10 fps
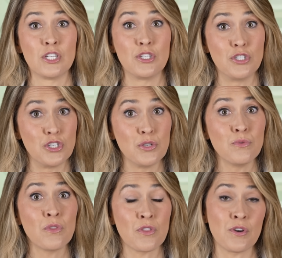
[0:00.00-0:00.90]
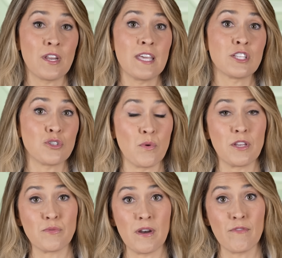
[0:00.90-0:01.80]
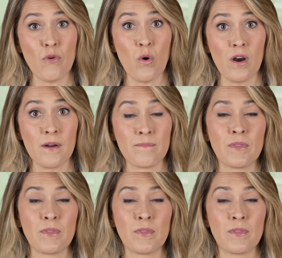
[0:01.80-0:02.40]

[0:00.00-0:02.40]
to June thirtieth, twenty twenty-four.